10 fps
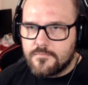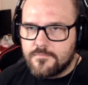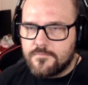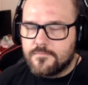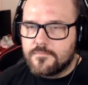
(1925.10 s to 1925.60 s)

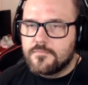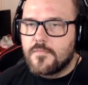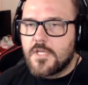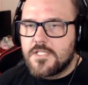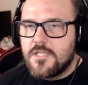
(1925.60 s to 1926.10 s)
Hmm.
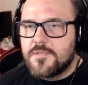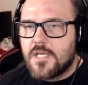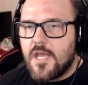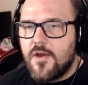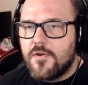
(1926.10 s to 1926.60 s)
Seems
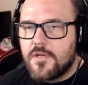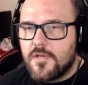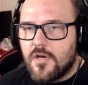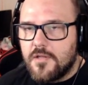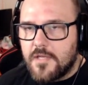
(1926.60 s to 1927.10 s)
like Aaron and
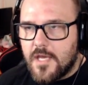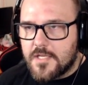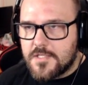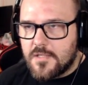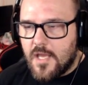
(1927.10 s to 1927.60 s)
Colin had a,
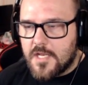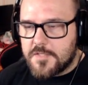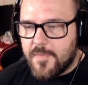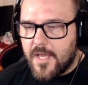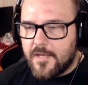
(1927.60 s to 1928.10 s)
had a
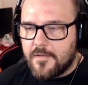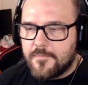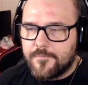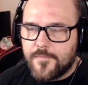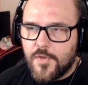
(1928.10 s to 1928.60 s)
spat.
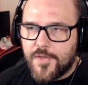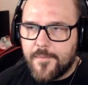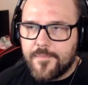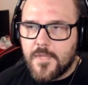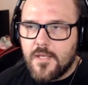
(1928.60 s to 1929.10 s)
Okay.
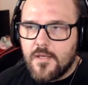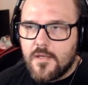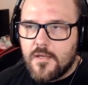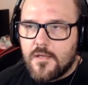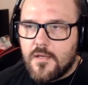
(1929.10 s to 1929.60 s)

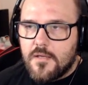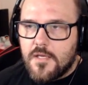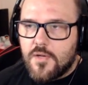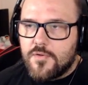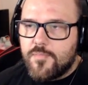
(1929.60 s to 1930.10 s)

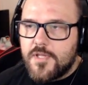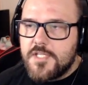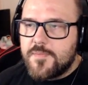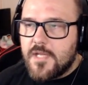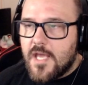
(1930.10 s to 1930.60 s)
An old
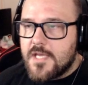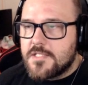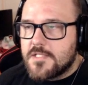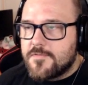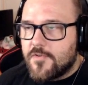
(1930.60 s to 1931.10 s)
policeman
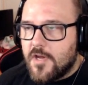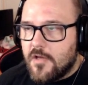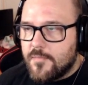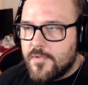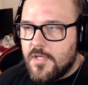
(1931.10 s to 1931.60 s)
asked us for
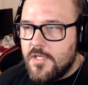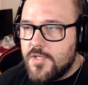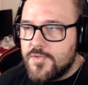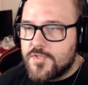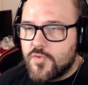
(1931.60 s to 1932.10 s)
help. He
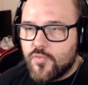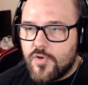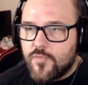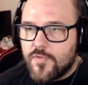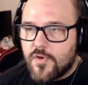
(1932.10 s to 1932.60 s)
used to
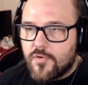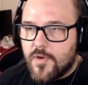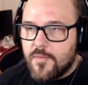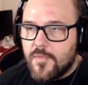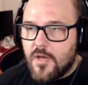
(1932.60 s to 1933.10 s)
work with our
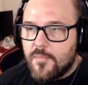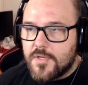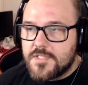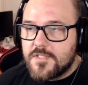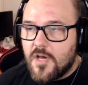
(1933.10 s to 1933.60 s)
grandma,
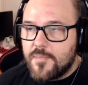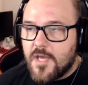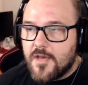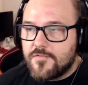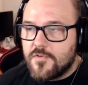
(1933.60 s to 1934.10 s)
but stopped
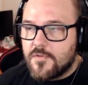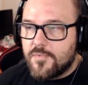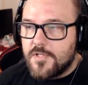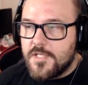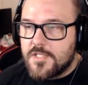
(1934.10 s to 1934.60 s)
after the
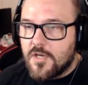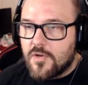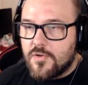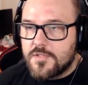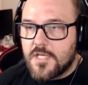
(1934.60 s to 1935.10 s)
police cut
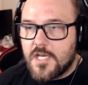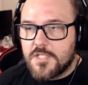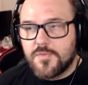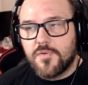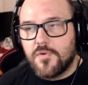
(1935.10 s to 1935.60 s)
all
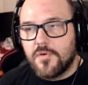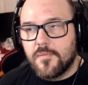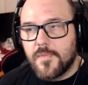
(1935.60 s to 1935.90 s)
ties with her.